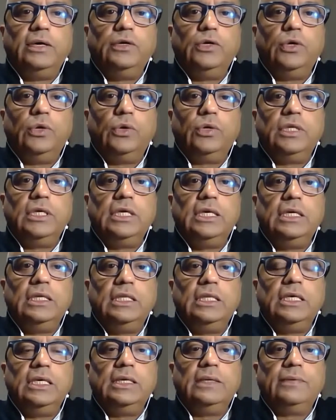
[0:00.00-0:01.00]
you know the
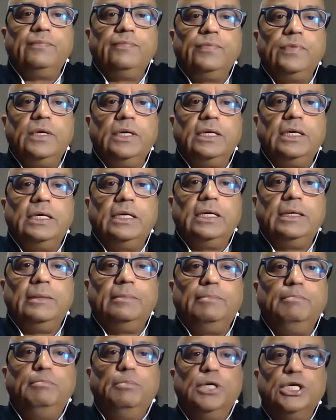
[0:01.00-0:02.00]
the
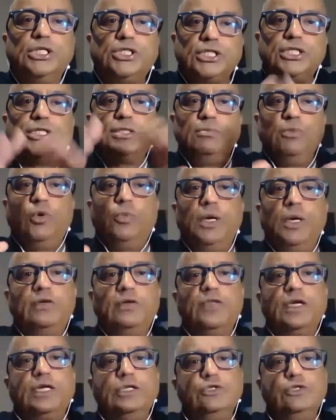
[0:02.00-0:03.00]
purchase moment
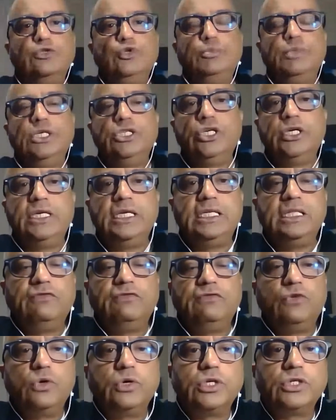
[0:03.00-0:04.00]
of the consumer journey the
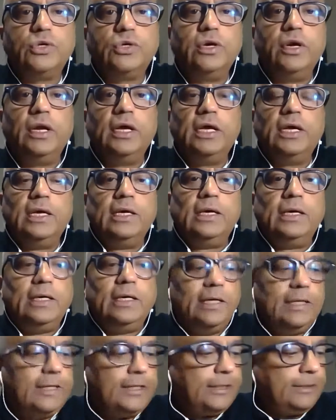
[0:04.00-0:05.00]
focus on
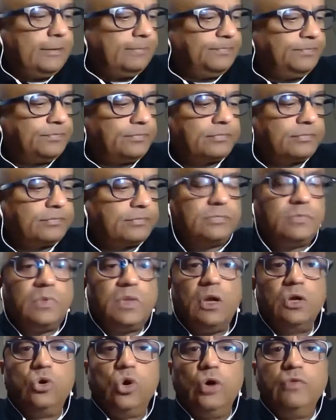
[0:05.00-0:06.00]
um,
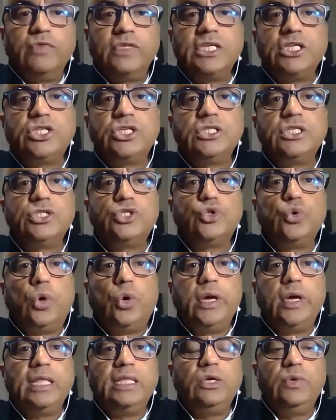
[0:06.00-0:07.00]
conversations and so
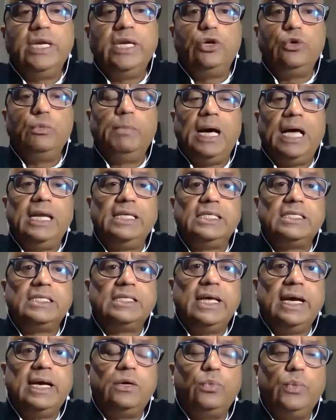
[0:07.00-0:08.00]
on. I think we need to balance
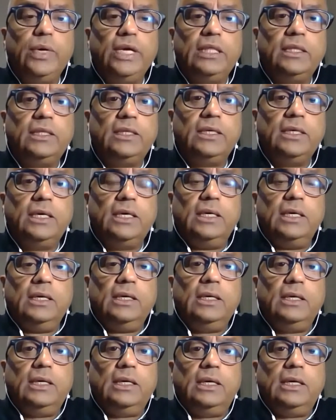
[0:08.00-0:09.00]
that with
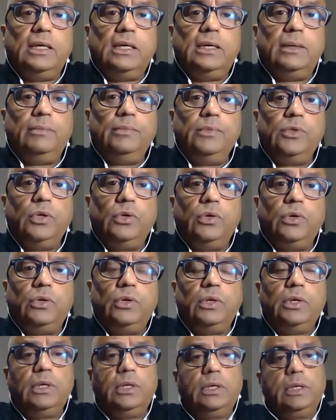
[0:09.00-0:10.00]
uh, you know
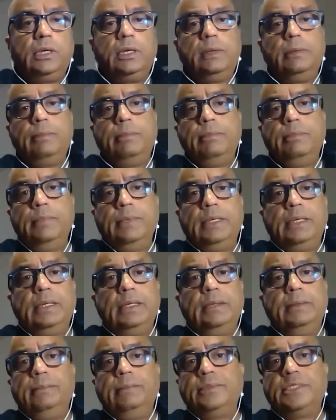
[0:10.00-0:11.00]
uh,
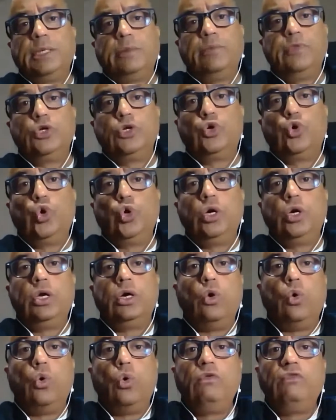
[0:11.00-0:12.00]
uh some of the good
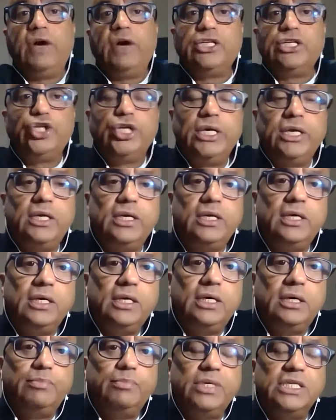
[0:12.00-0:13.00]
old-fashioned
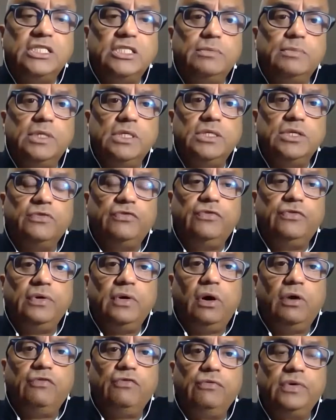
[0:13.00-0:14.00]
uh, principles of
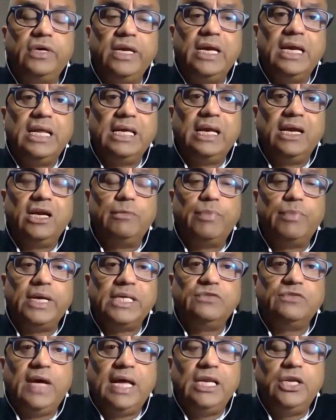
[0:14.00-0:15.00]
of creating
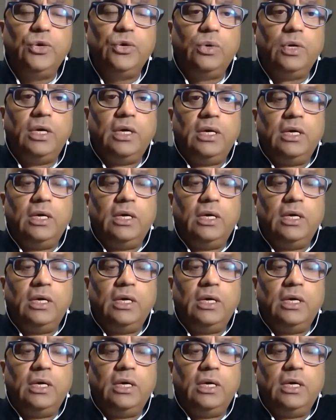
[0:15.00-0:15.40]
enterprise value.